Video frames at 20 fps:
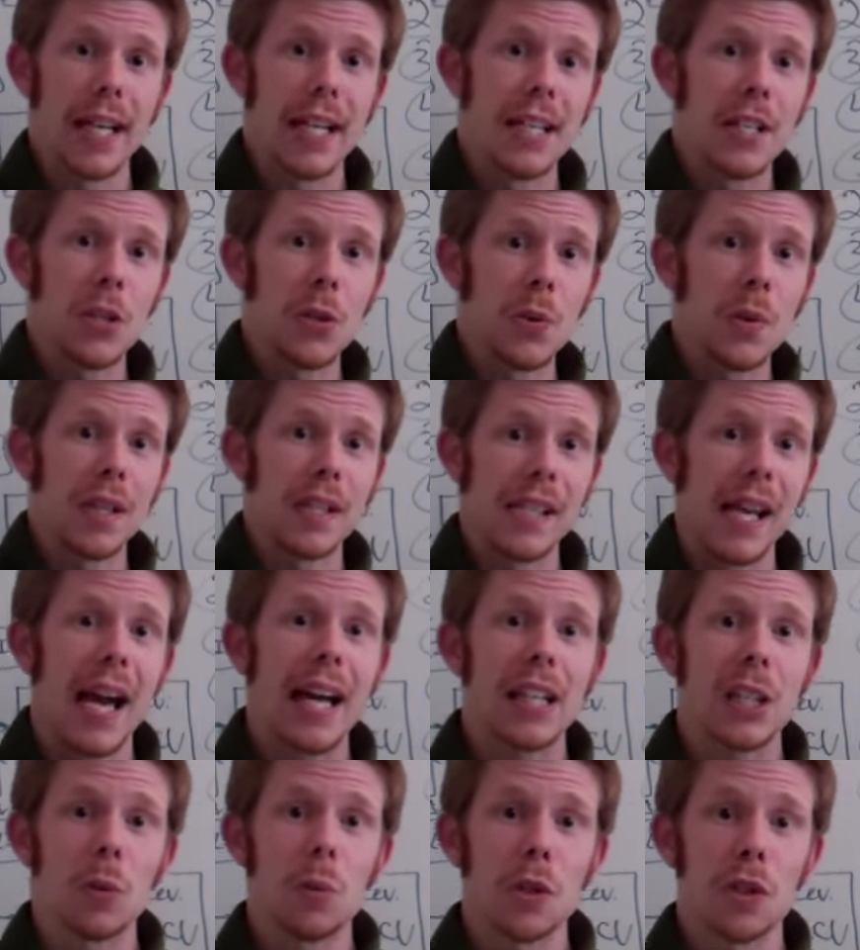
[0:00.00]
into
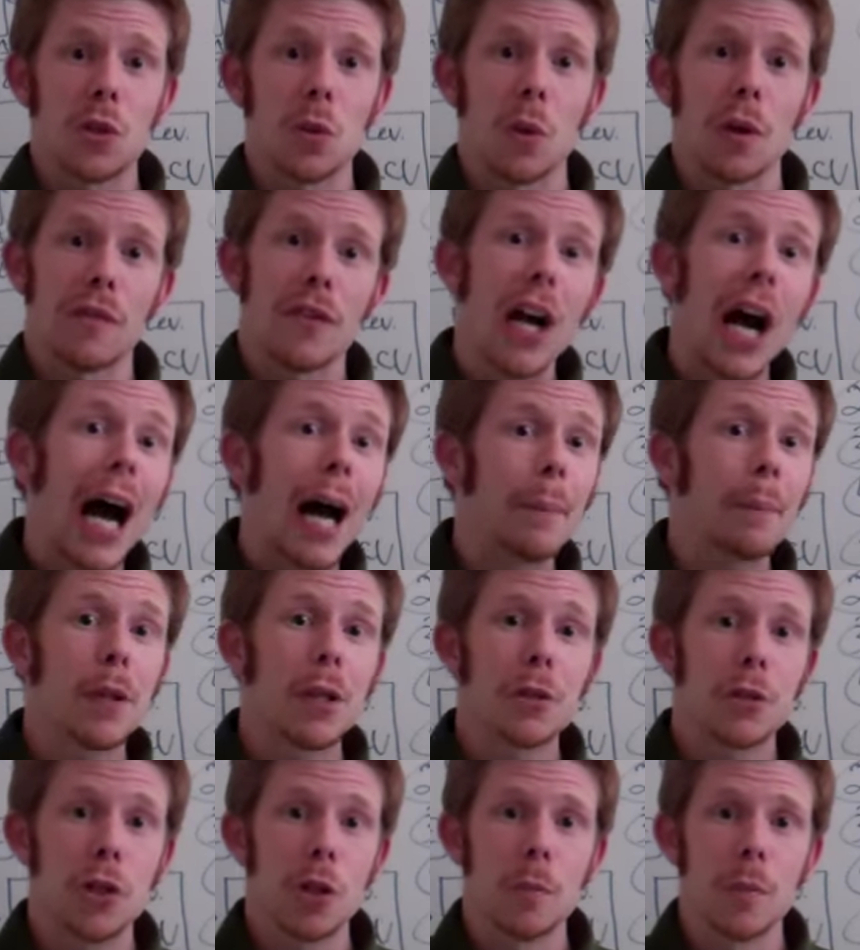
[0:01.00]
exactly what sort of copy
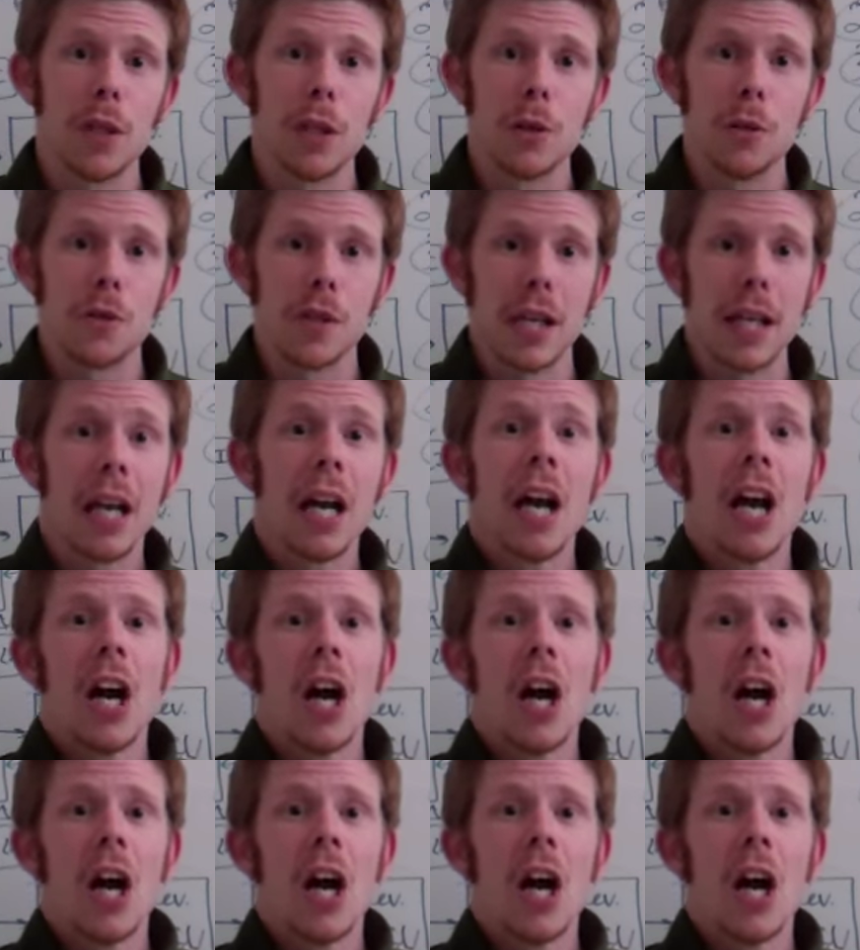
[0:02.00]
you should be using,